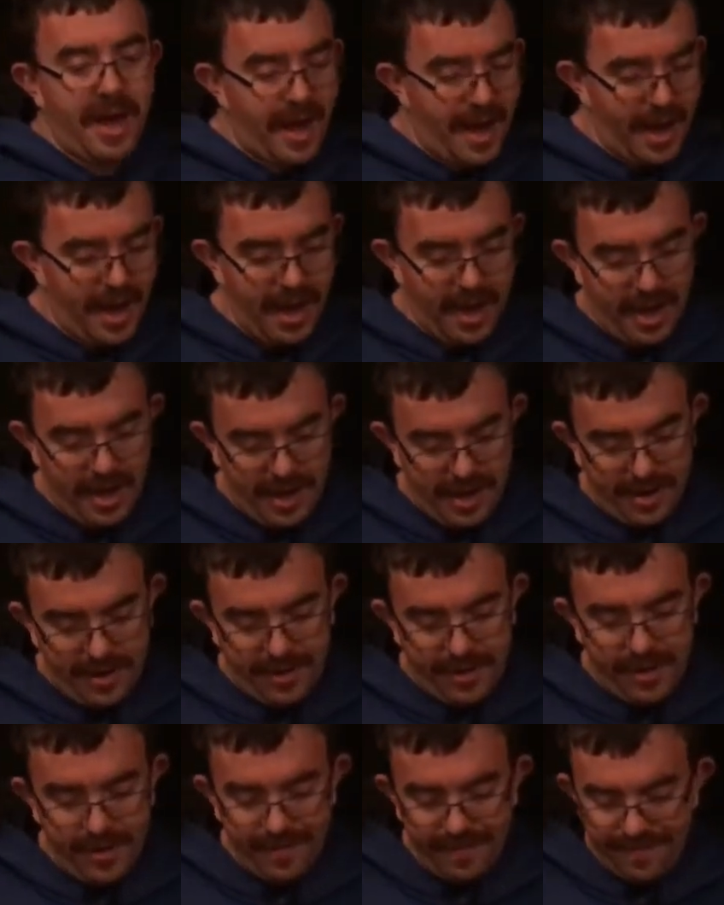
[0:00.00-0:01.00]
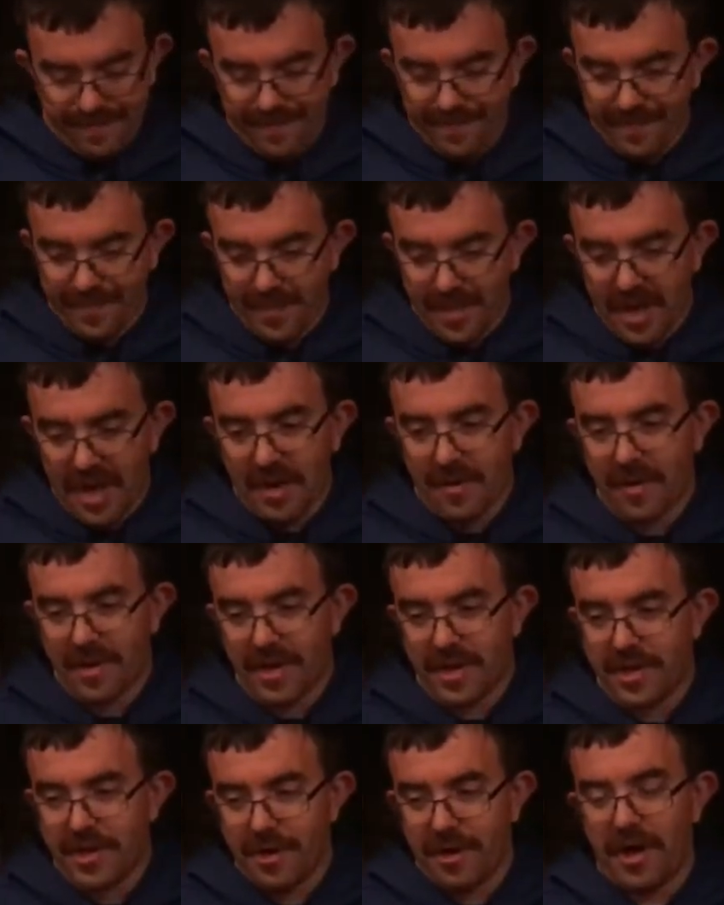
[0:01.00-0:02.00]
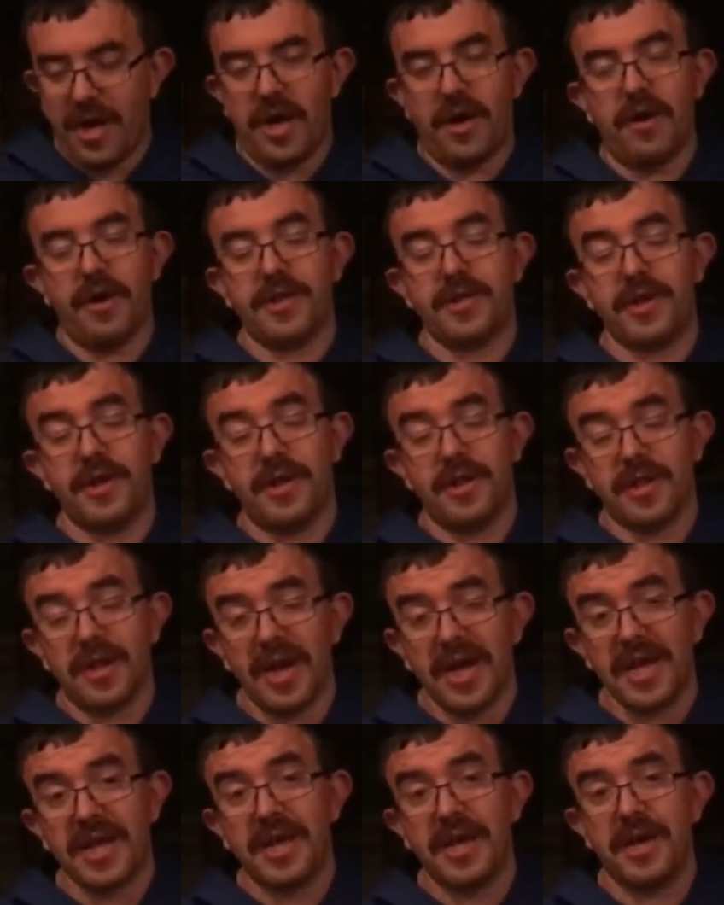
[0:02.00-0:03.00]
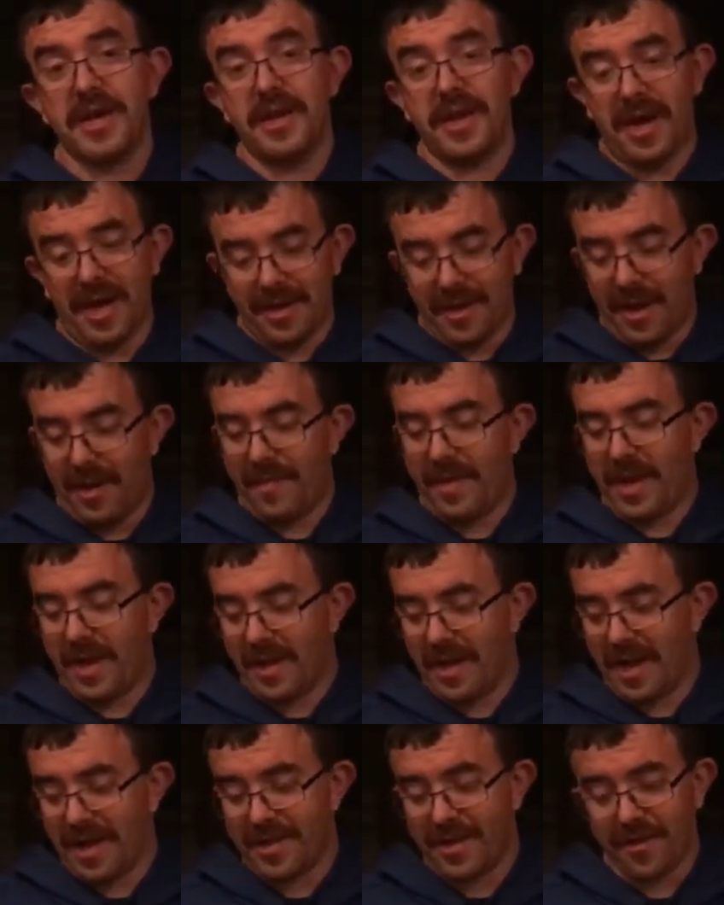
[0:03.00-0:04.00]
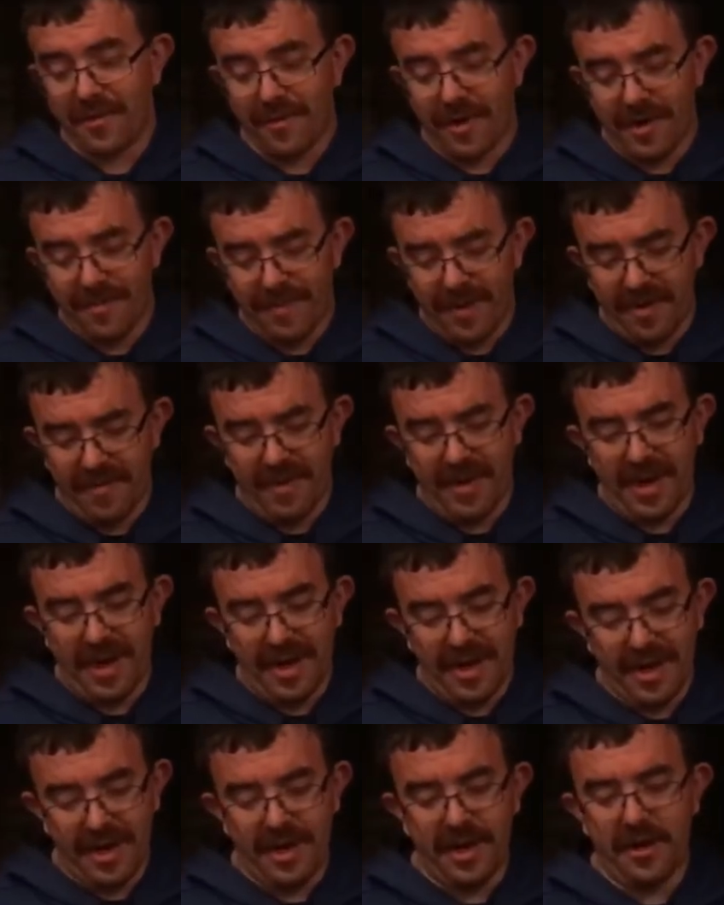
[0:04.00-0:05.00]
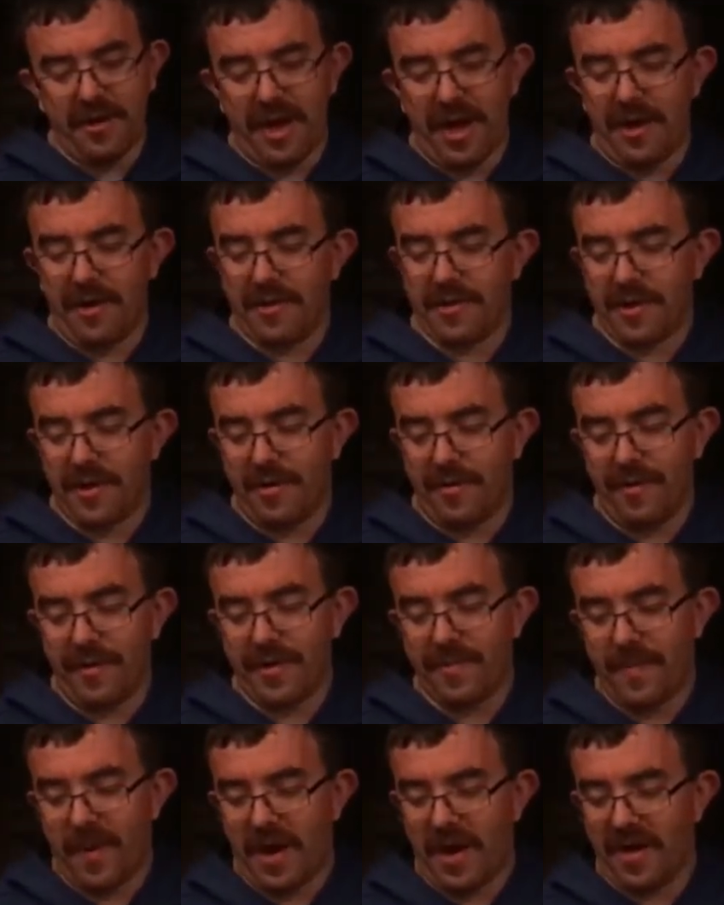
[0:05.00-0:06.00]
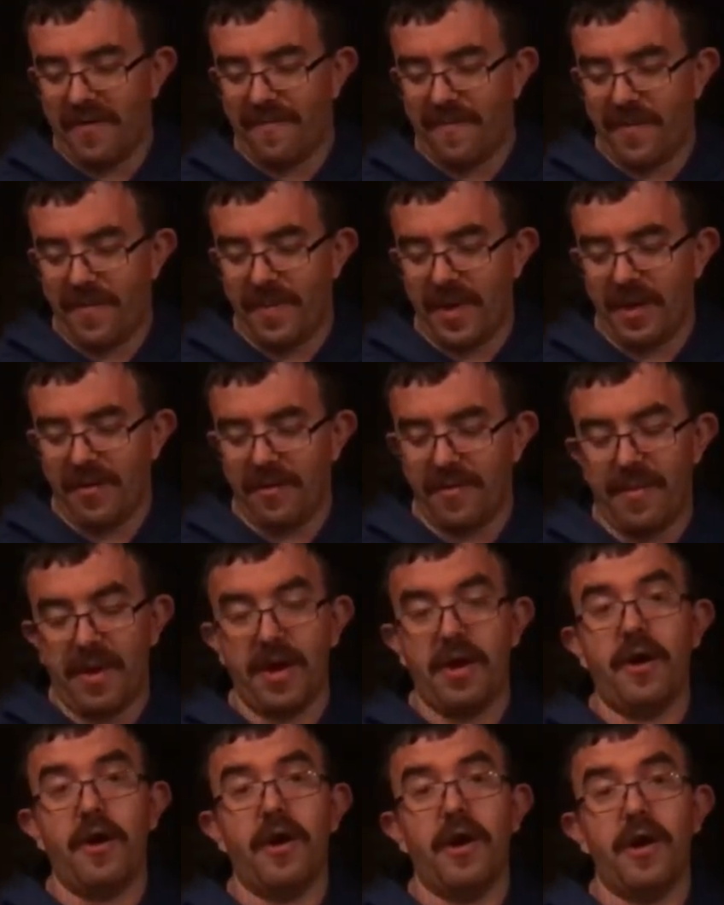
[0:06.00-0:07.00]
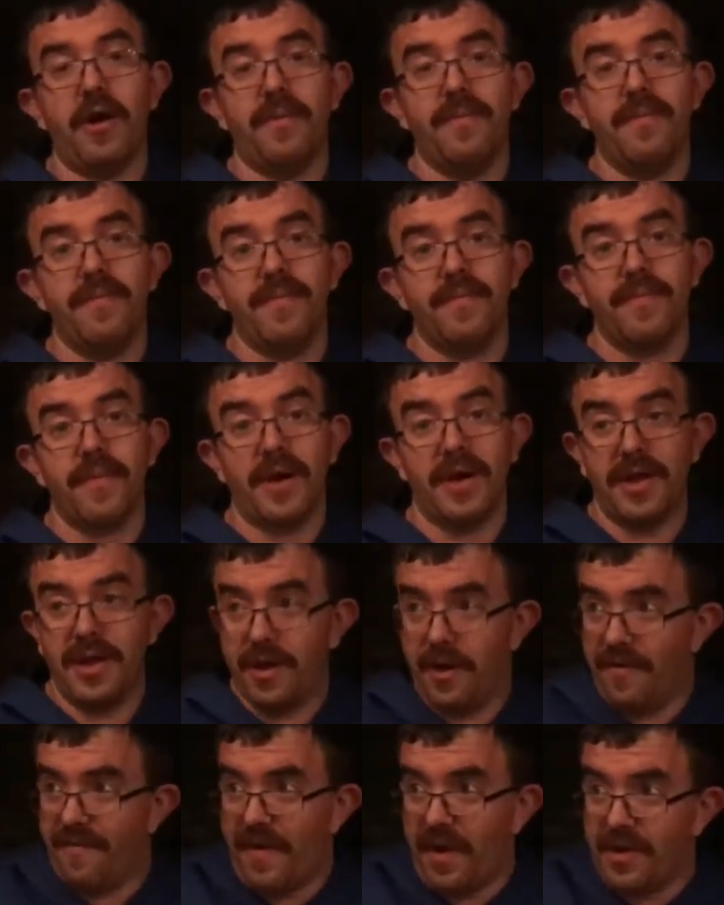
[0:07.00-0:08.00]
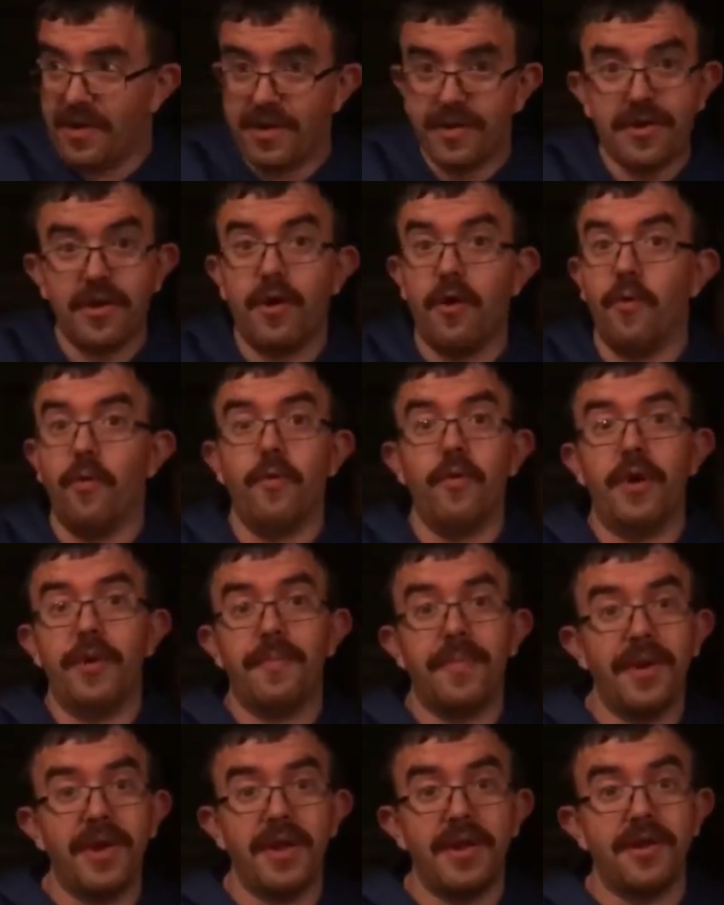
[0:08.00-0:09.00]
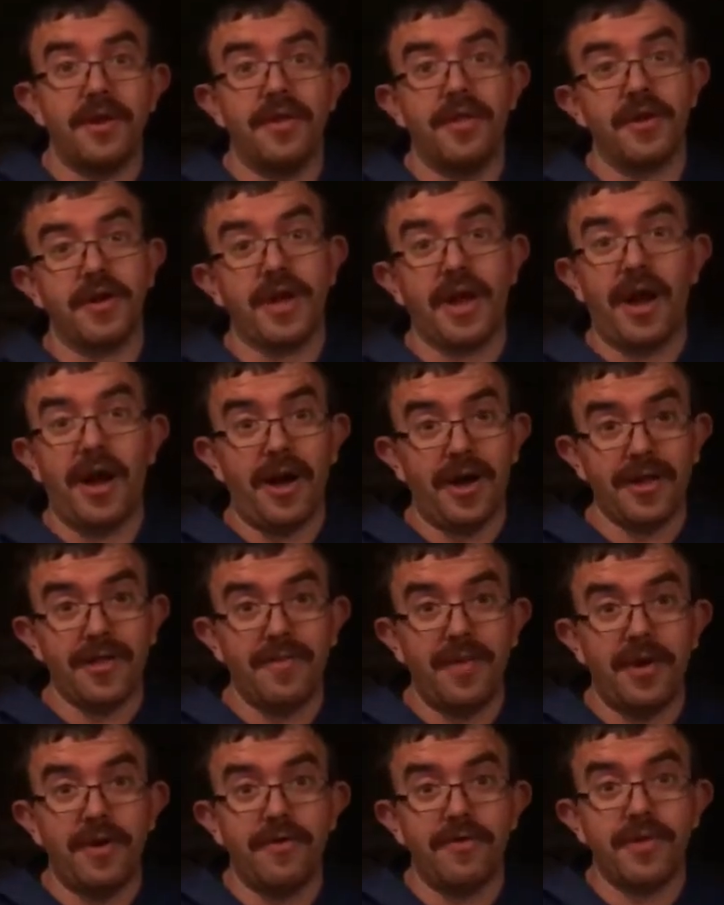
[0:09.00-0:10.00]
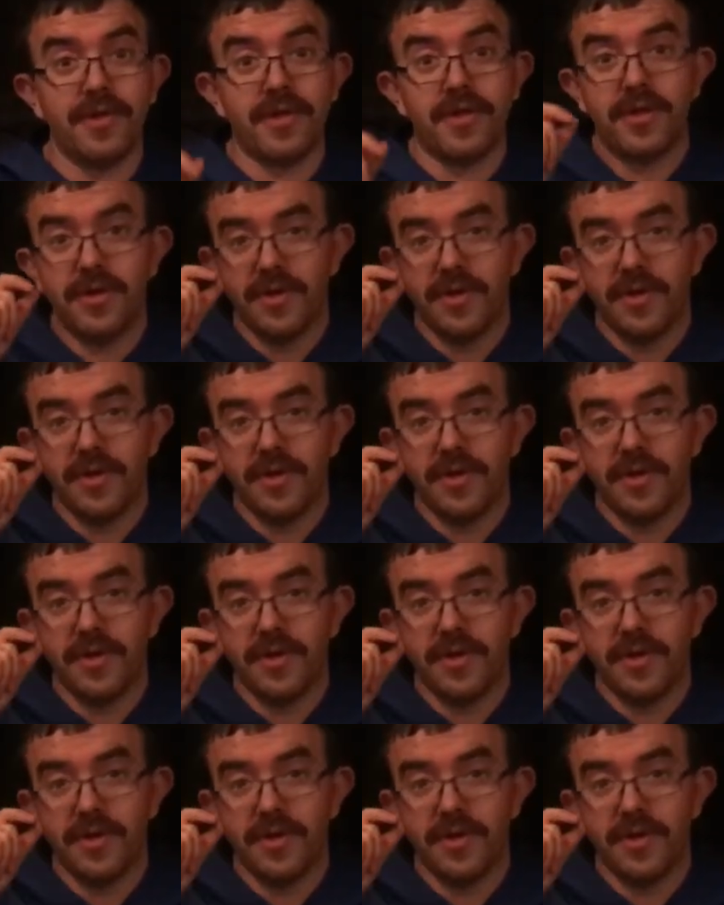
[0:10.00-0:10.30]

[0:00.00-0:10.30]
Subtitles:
And I wasn't sure how I was going to like it. I mean, I like the grip of it. I didn't know how it was going to respond for me with my arm. I didn't know if I was just going to whip it into the cosmos.